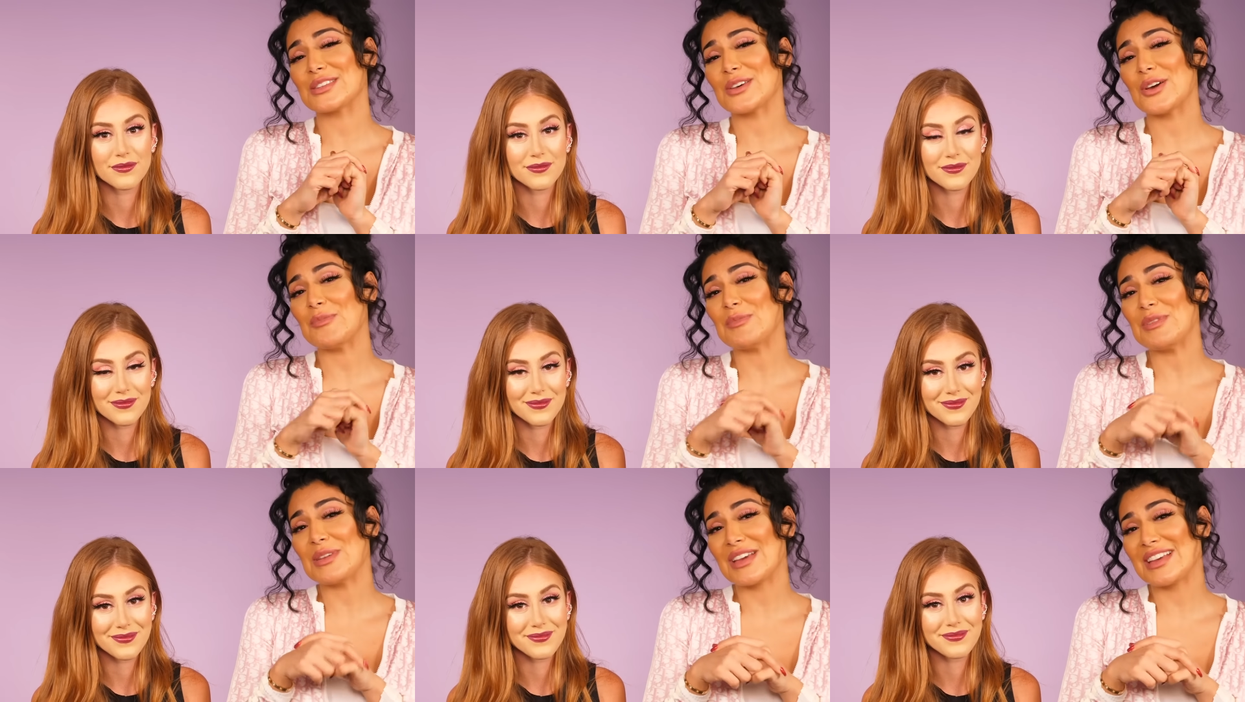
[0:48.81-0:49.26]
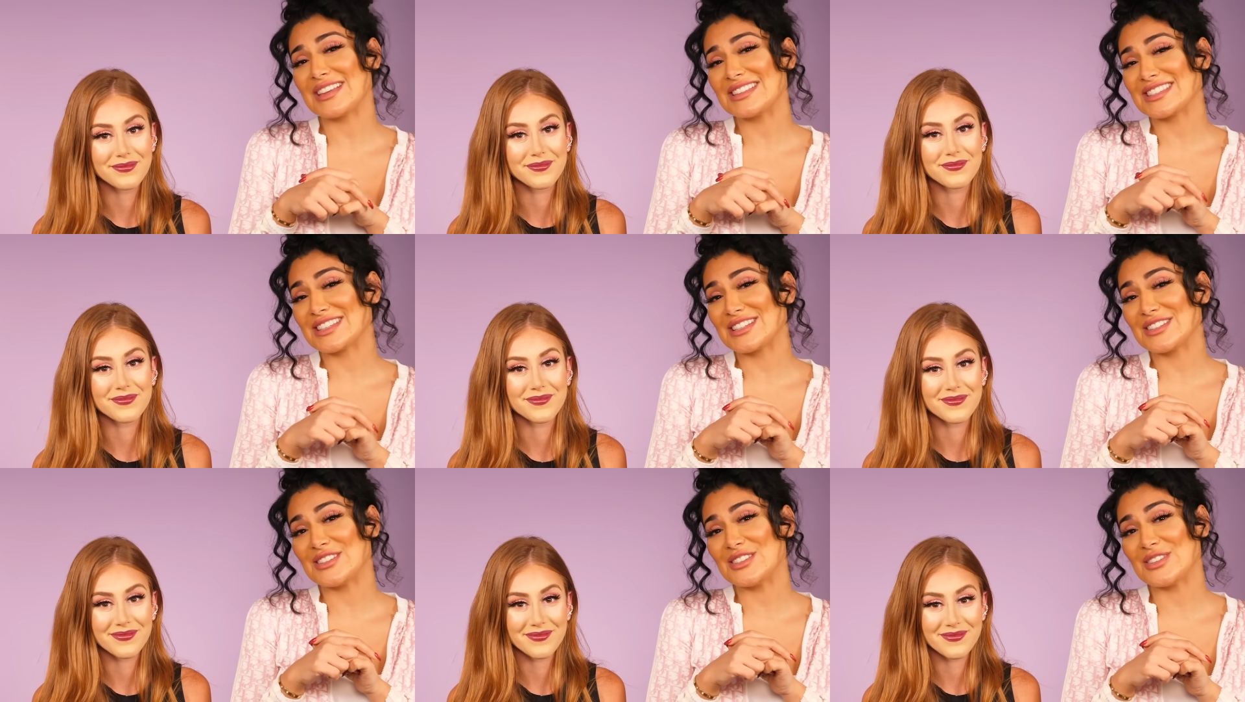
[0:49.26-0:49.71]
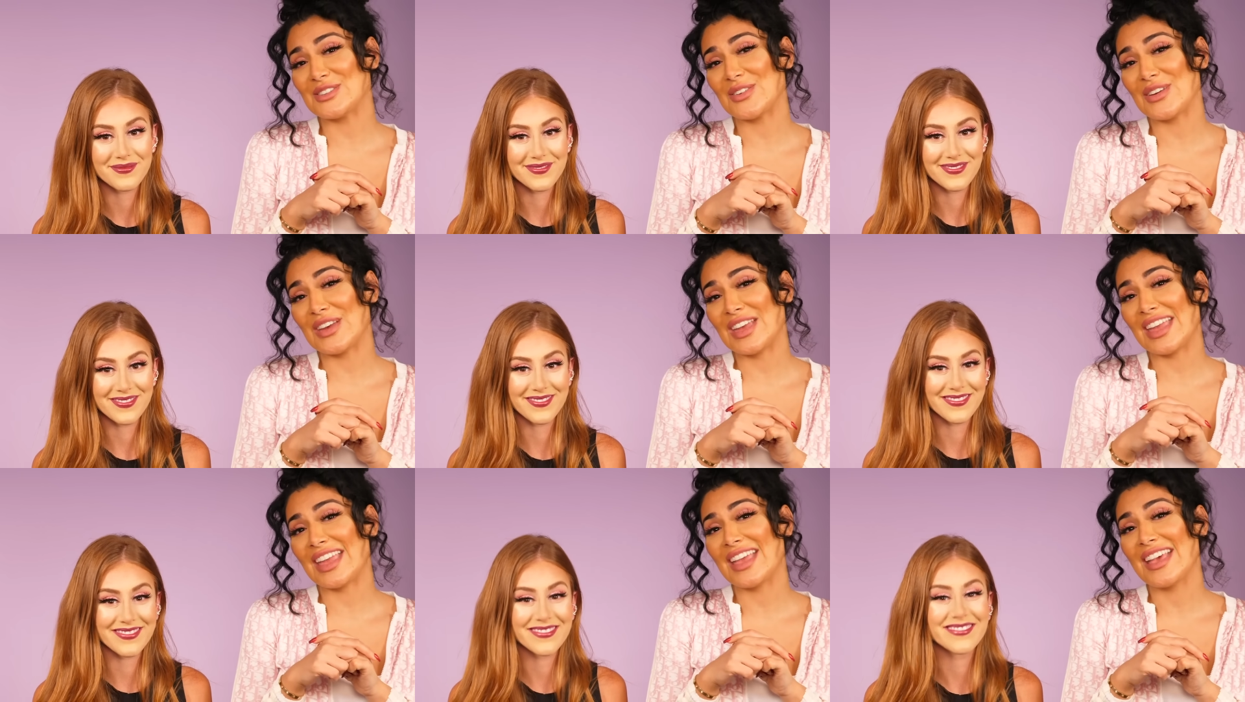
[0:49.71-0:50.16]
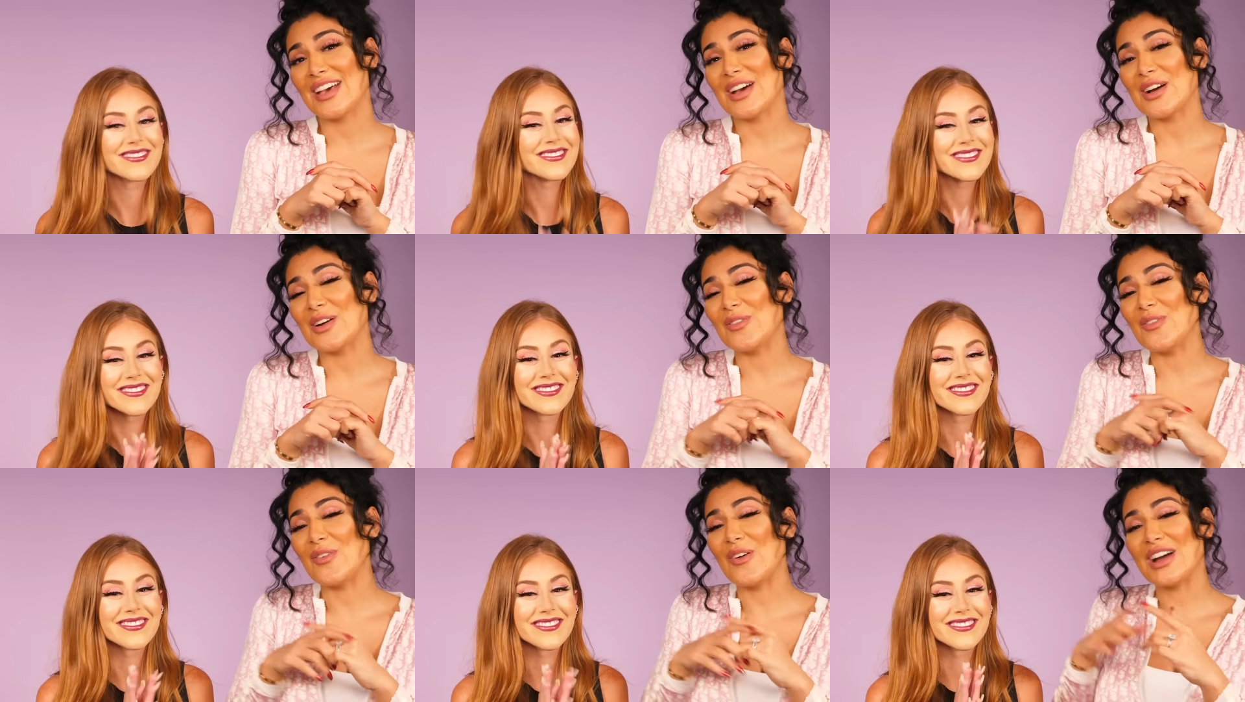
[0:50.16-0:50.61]
Speaker 1: I hope you guys enjoy
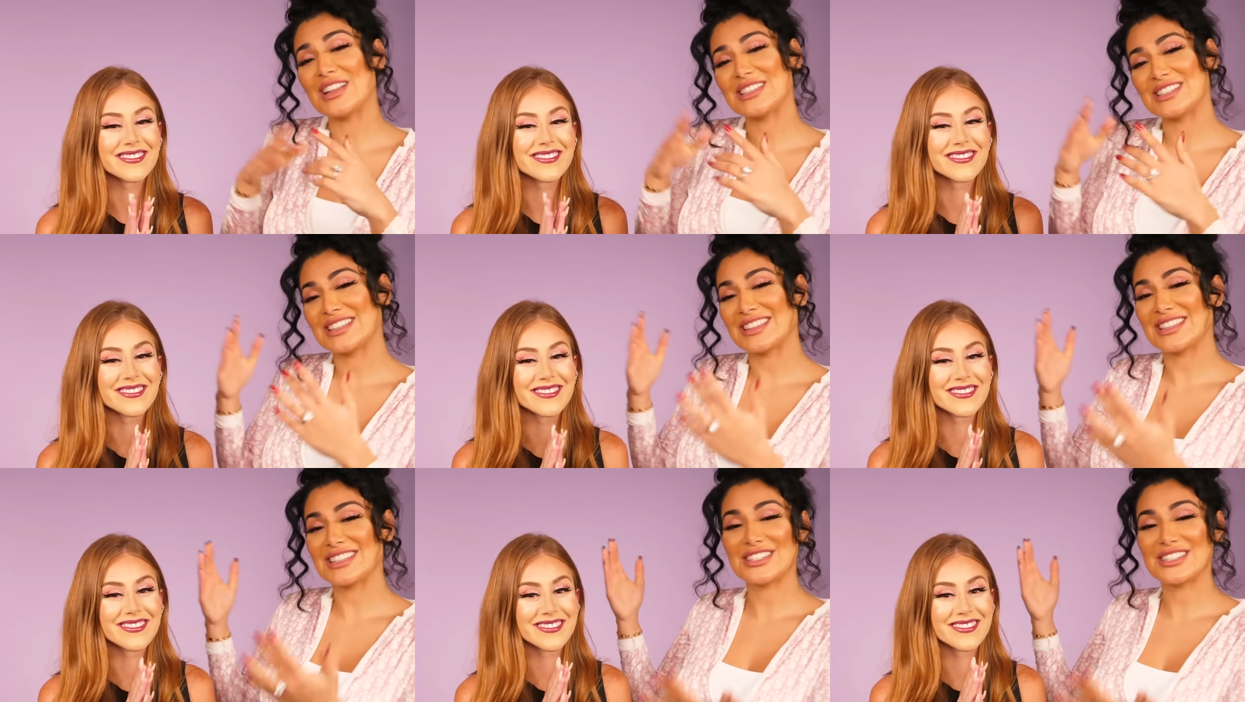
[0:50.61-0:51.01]
watching